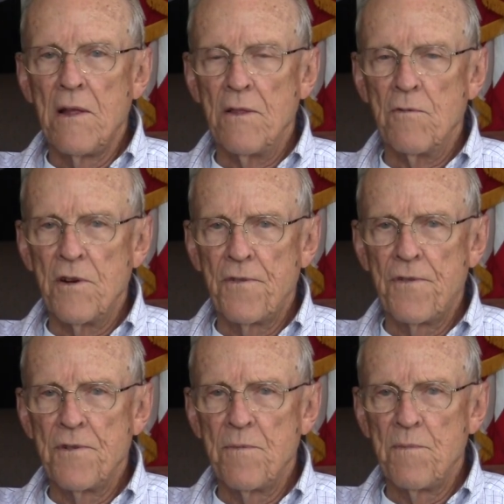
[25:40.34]
The one
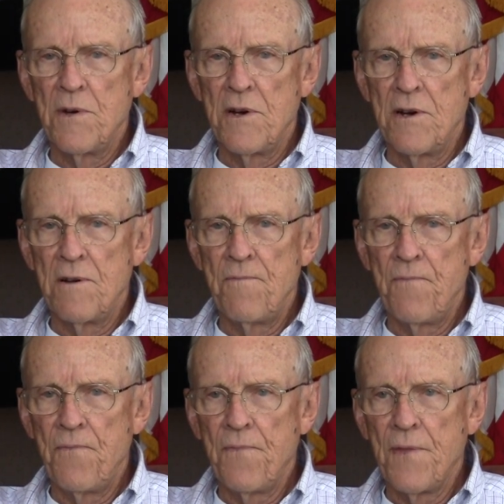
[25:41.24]
from uh,
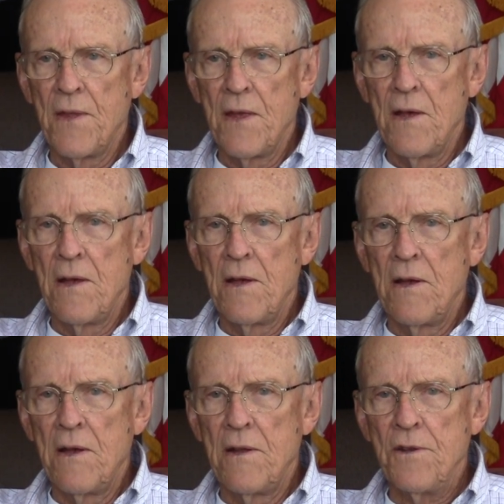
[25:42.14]

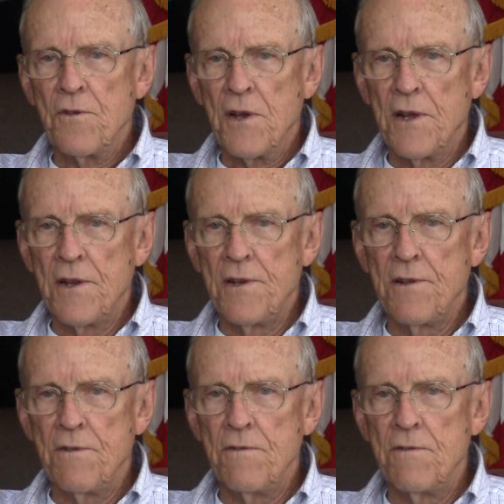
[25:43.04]
New Guinea
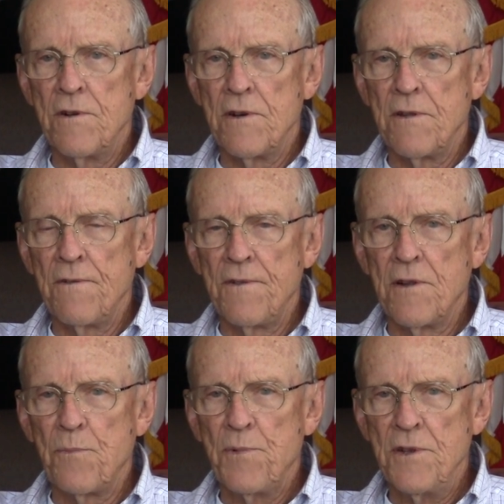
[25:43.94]
to uh, the
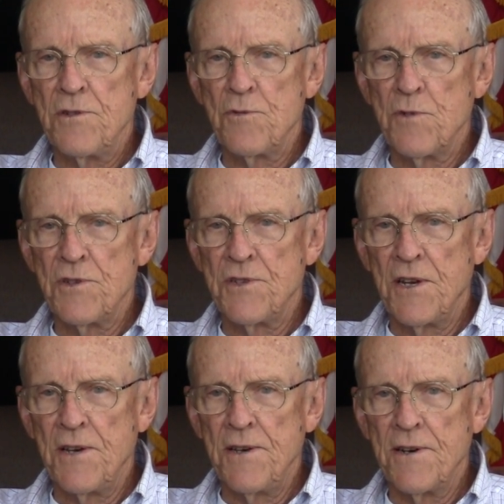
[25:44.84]
Philippines was
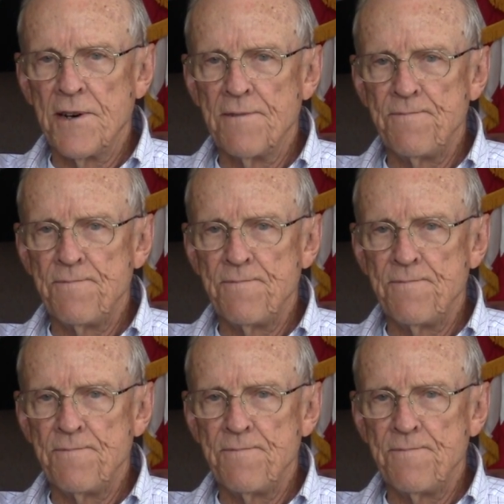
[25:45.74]
a uh,